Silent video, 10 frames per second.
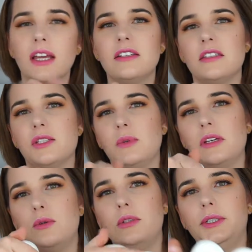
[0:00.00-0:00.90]
It's this
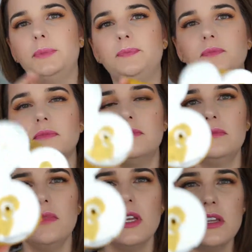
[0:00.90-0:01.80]
really cool
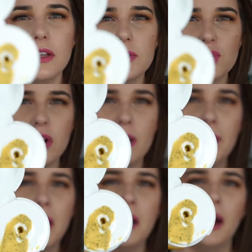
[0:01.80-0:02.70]
yellow scrub.